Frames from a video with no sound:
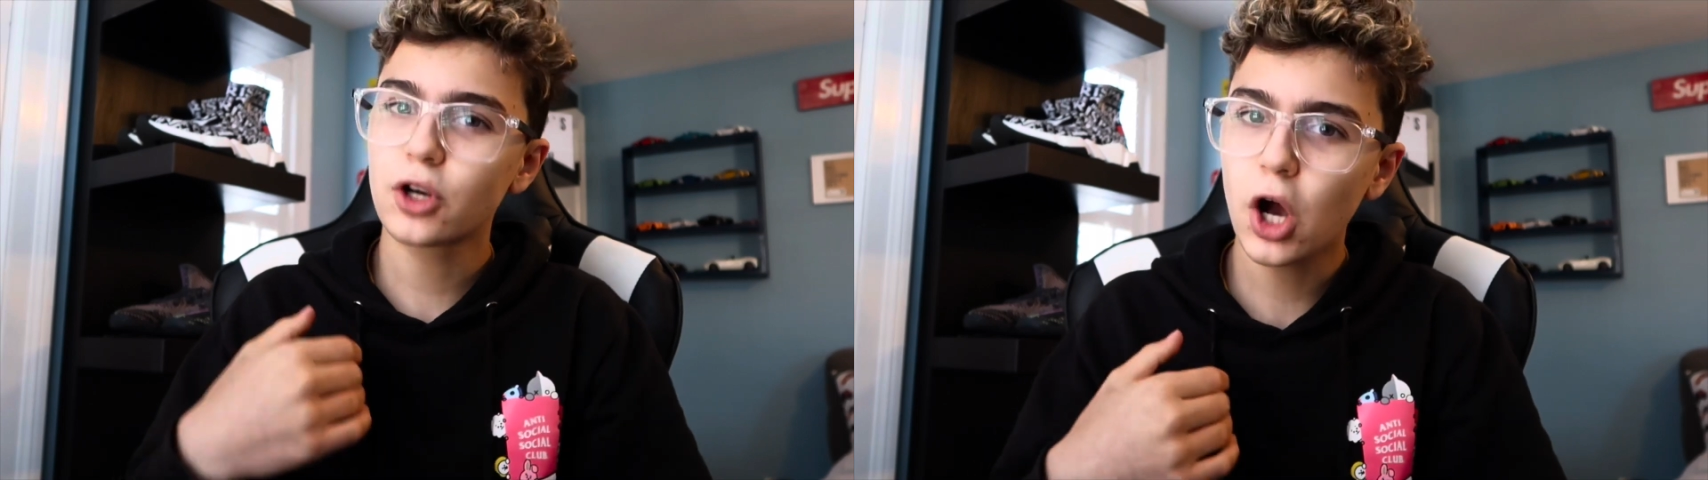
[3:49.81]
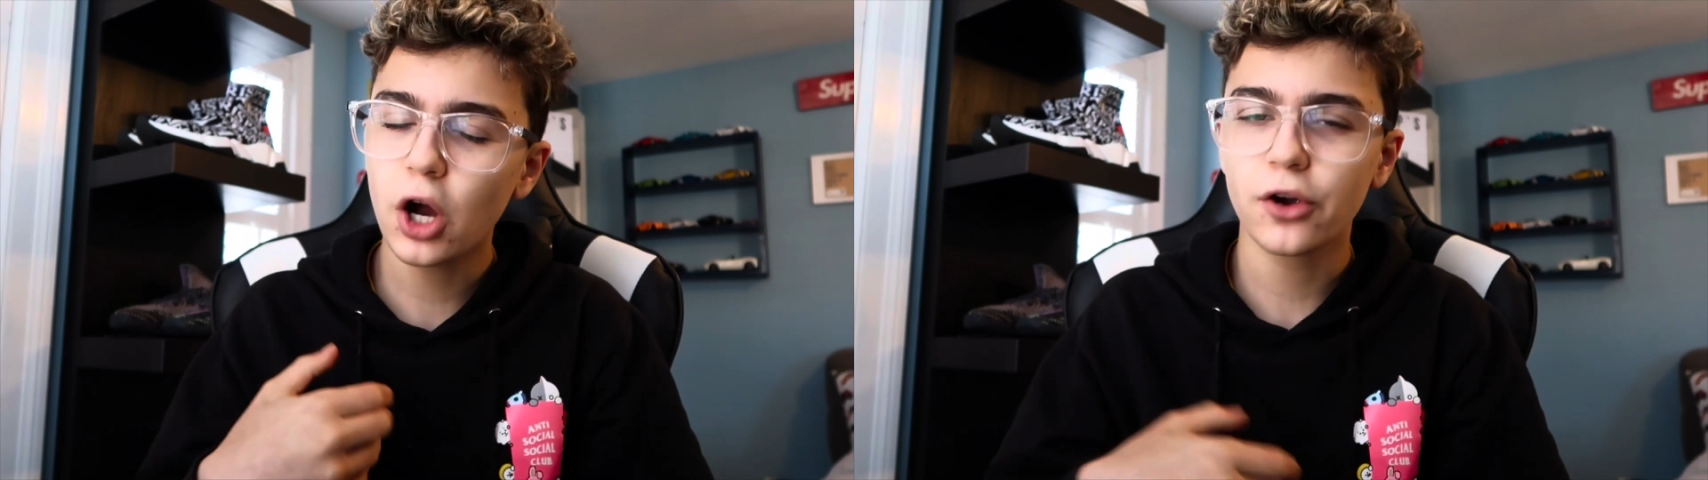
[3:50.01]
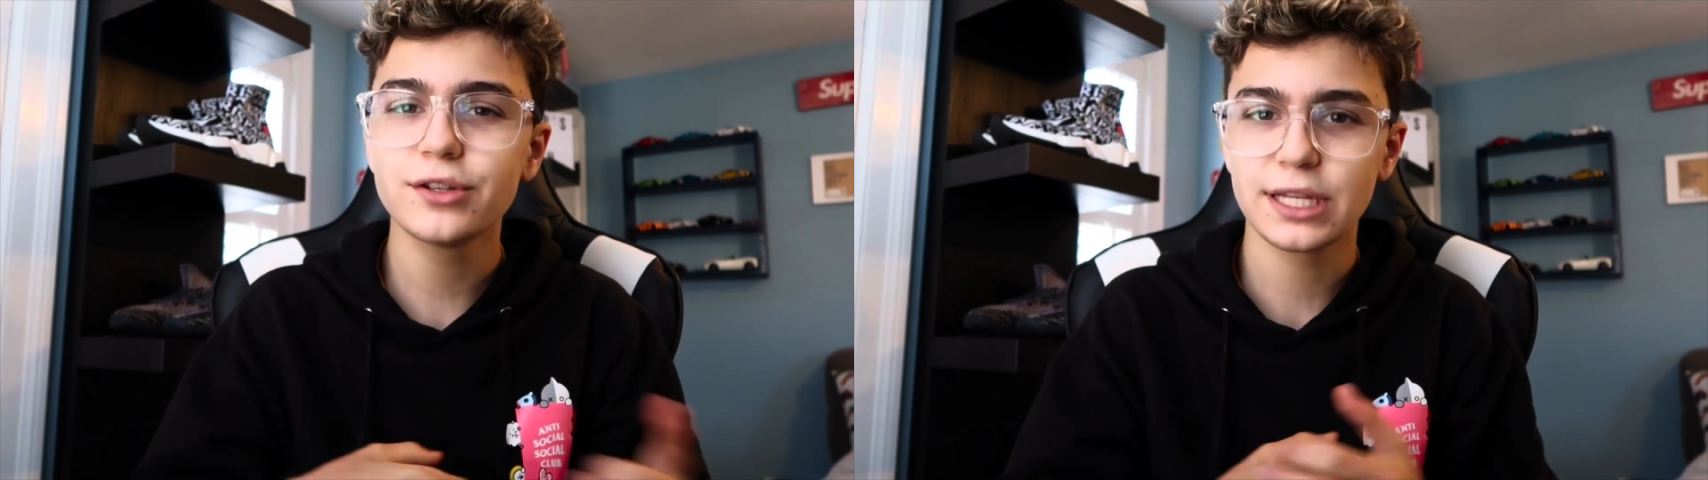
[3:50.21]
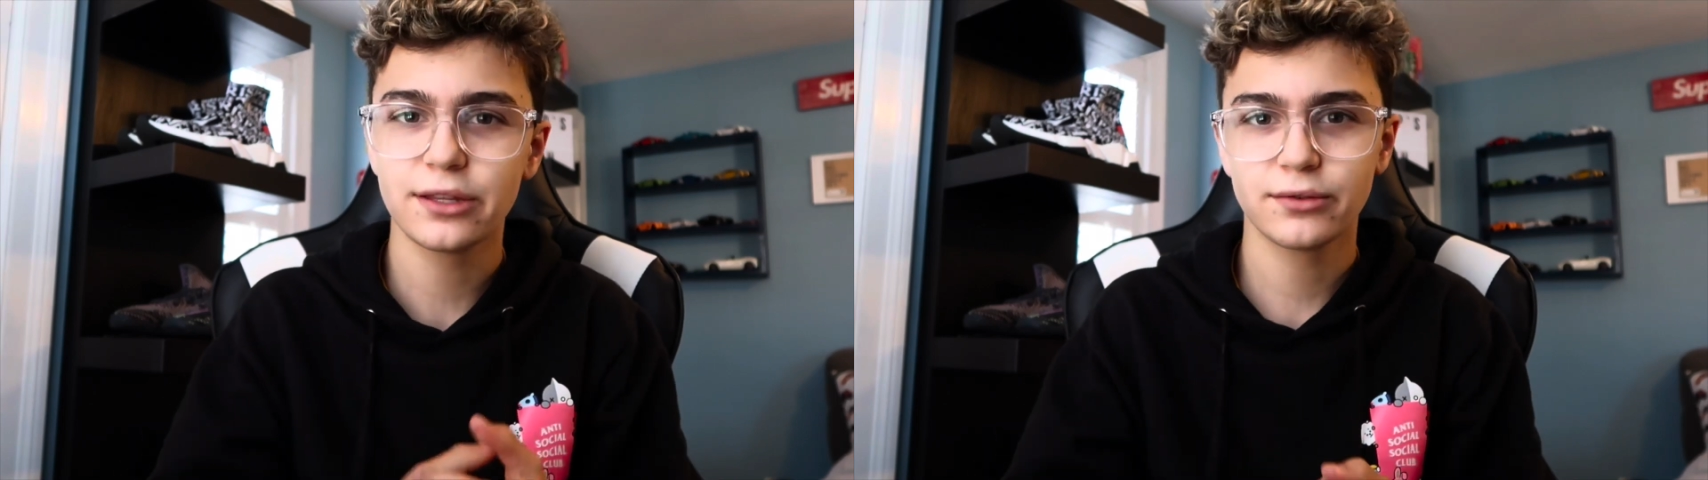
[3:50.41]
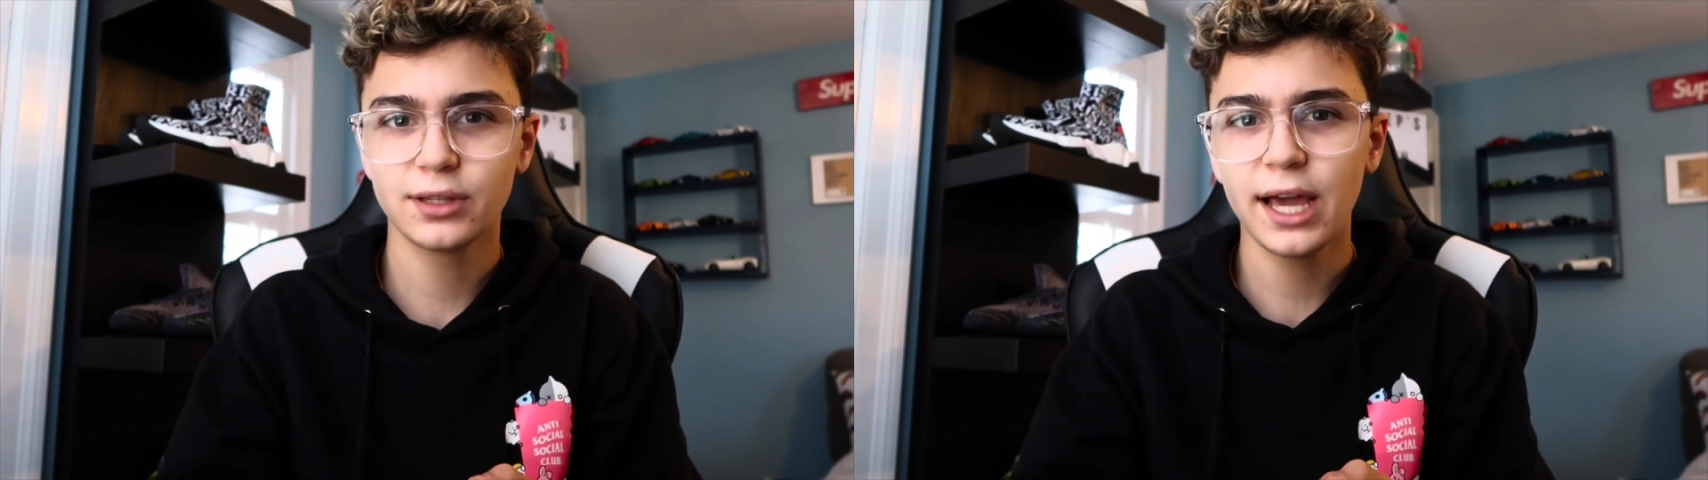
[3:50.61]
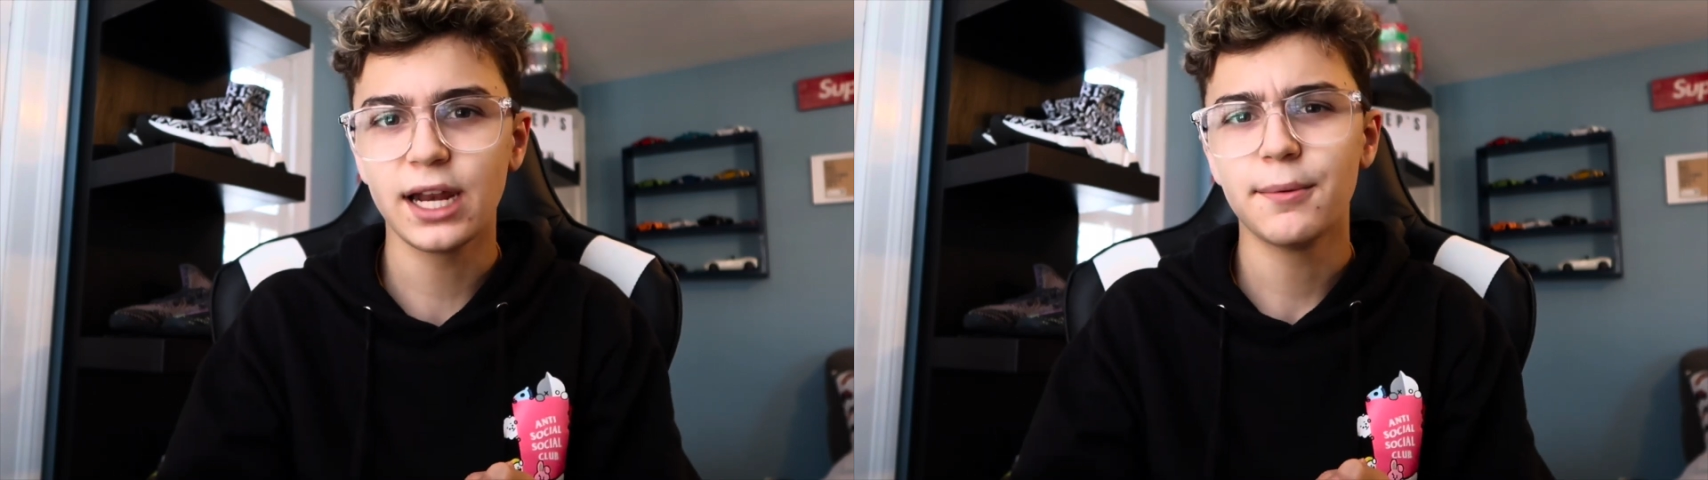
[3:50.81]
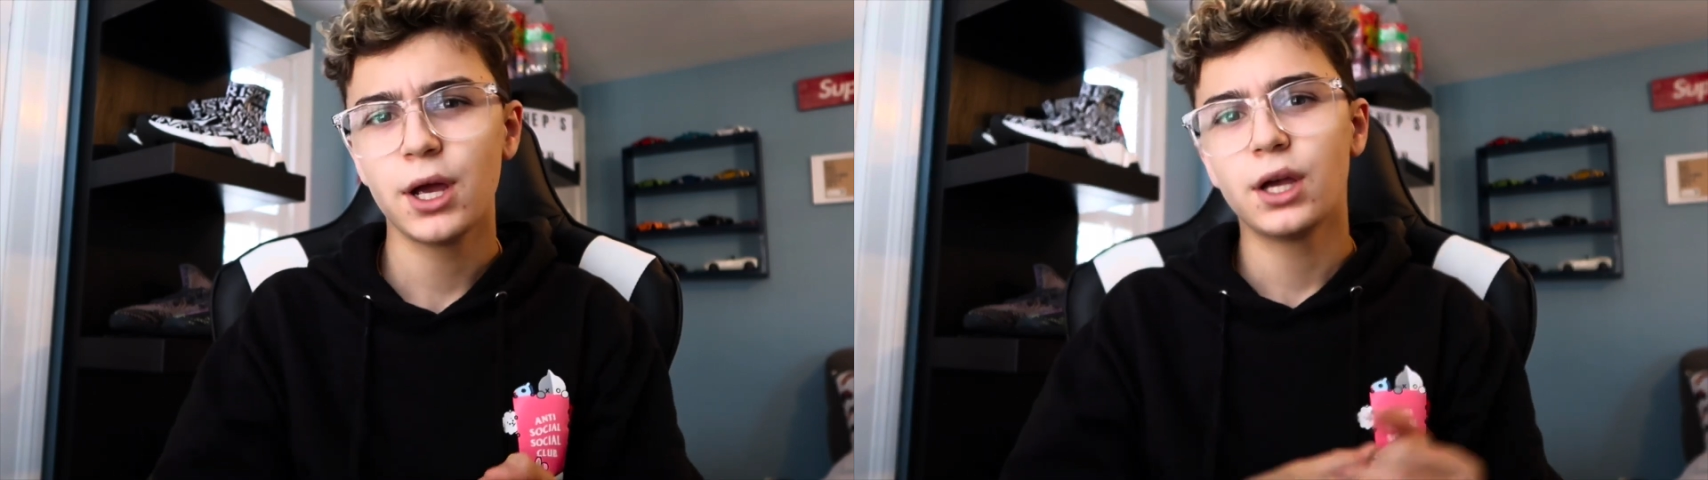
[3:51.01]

cars in their lineup.